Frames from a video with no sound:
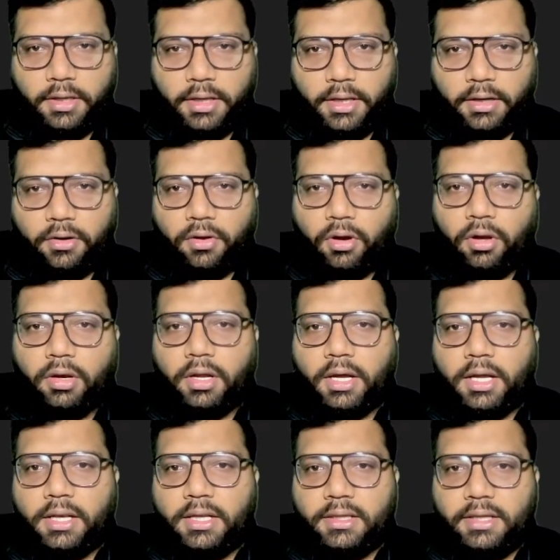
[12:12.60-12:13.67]
And on
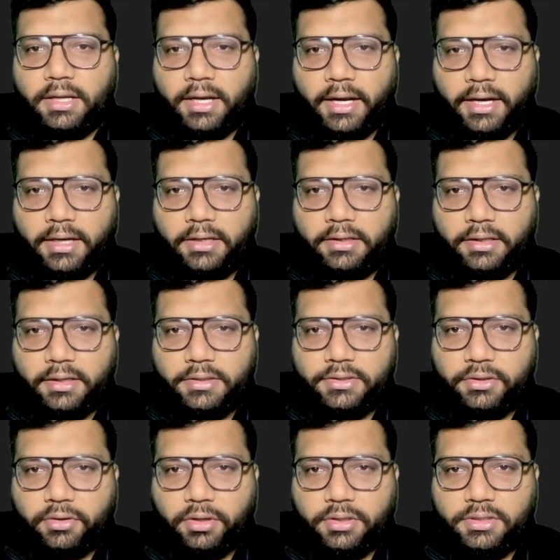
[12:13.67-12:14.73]
another hand, there is
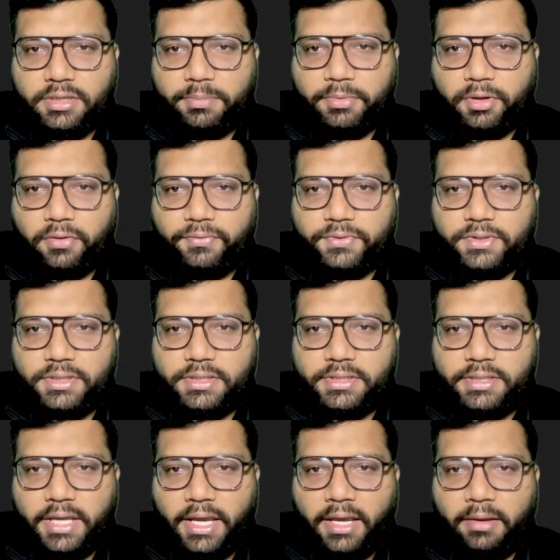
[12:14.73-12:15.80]
a concept of
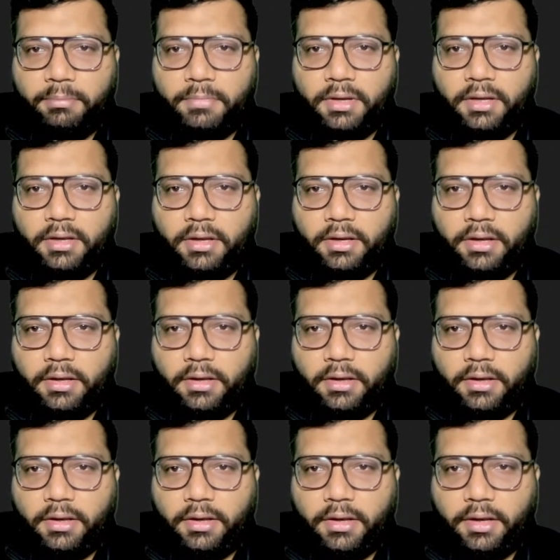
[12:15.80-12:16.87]
same
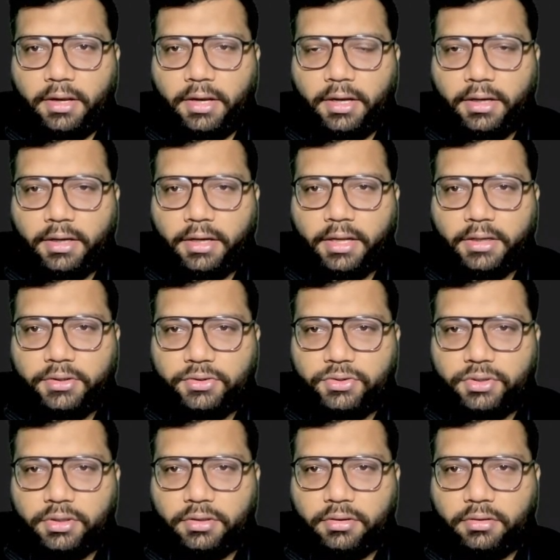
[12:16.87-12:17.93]

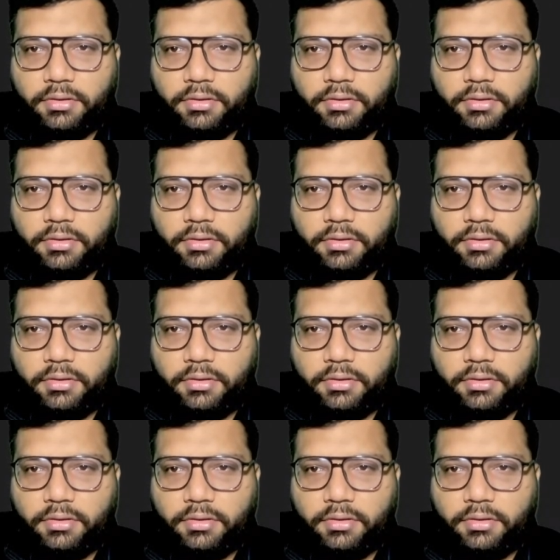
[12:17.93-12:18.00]
intention.